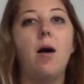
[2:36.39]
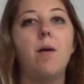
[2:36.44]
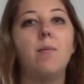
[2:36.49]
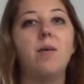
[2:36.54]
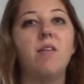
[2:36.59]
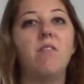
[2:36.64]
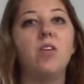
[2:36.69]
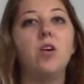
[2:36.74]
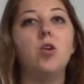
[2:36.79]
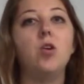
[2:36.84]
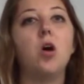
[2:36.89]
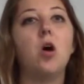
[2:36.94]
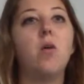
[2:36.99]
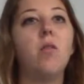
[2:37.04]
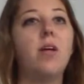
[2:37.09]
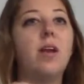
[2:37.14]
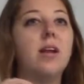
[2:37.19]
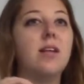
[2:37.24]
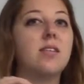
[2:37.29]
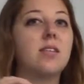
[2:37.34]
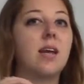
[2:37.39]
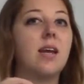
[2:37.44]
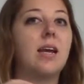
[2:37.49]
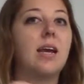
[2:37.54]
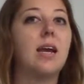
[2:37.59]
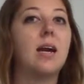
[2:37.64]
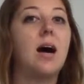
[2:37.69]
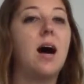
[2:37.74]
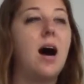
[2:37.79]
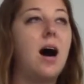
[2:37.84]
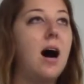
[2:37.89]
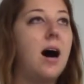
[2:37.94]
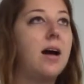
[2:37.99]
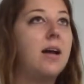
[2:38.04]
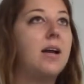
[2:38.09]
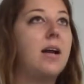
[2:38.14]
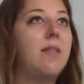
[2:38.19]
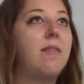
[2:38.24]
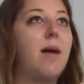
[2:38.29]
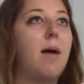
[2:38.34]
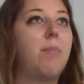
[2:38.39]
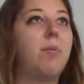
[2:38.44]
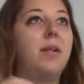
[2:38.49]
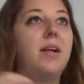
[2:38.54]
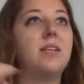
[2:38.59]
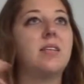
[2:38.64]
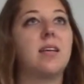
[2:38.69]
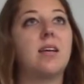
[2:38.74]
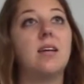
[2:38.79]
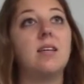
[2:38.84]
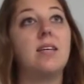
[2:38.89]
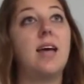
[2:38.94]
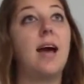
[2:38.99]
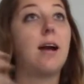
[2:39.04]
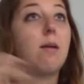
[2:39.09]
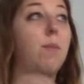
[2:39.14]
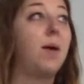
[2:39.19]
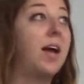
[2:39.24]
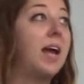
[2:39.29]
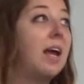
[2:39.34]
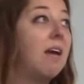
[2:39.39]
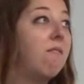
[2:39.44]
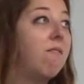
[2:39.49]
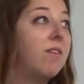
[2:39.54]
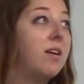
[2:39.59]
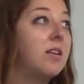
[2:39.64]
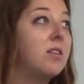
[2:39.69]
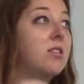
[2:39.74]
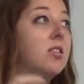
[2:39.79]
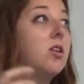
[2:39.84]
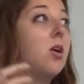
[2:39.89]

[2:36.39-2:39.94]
if you know that it's going to get hot and that plant's going to get attacked by aphids,